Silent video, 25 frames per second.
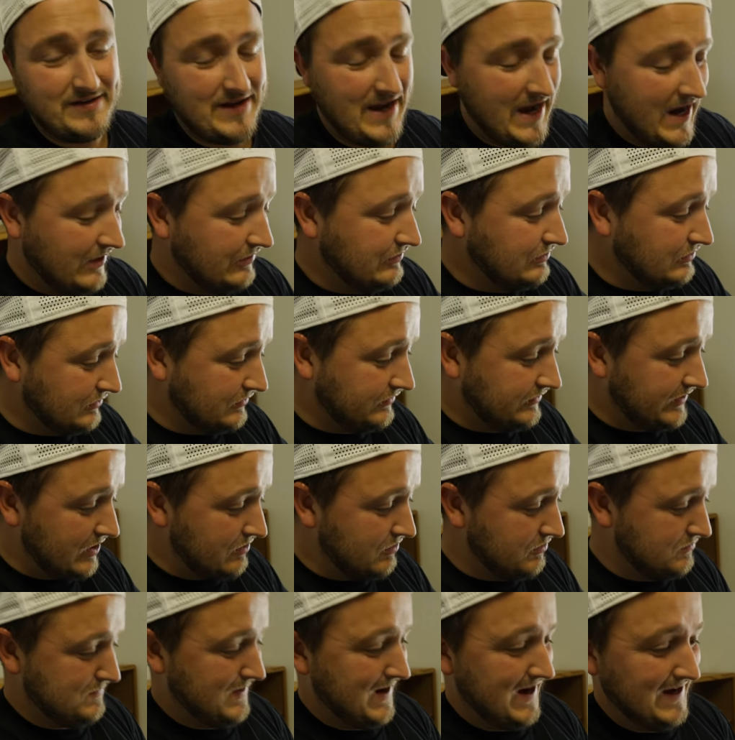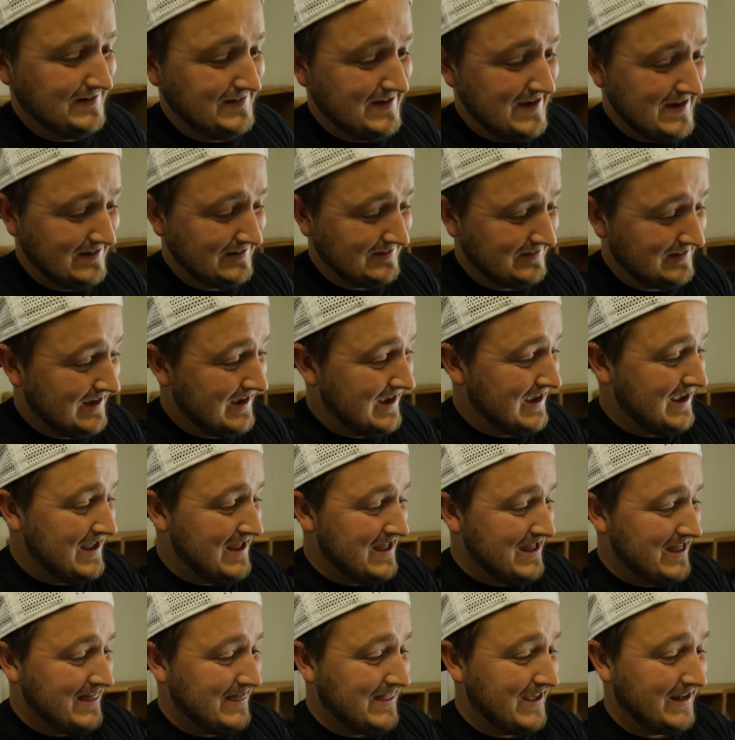as you'll see with my desk,
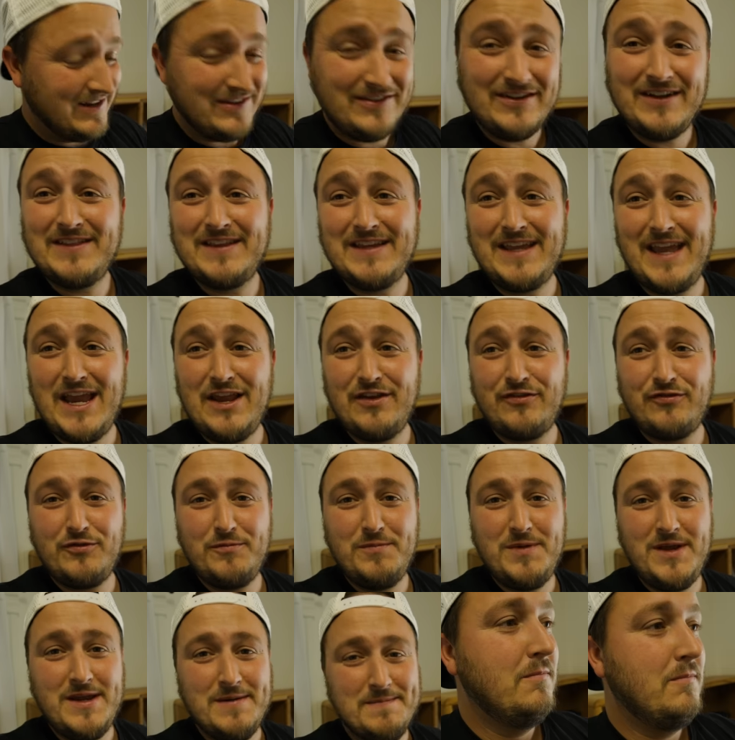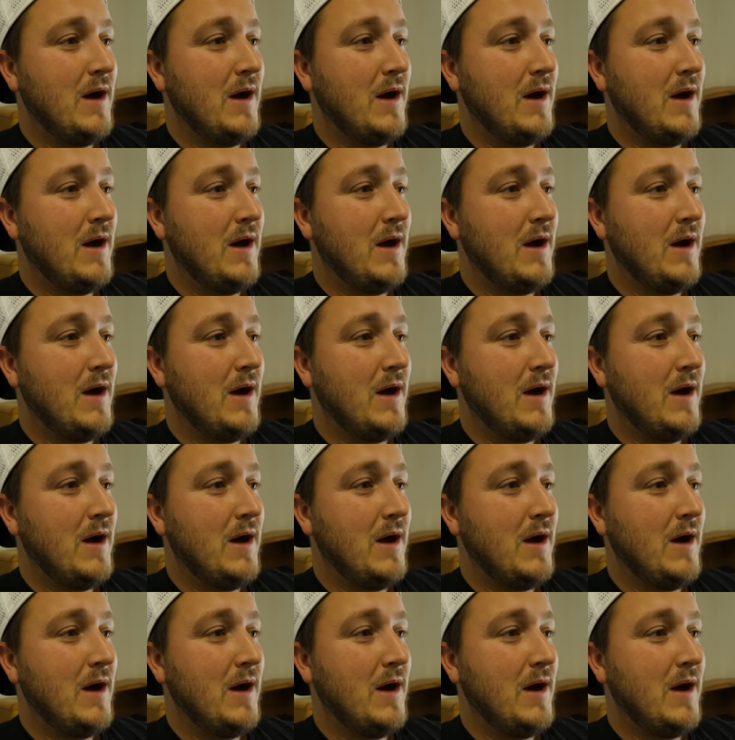that is not the case for me.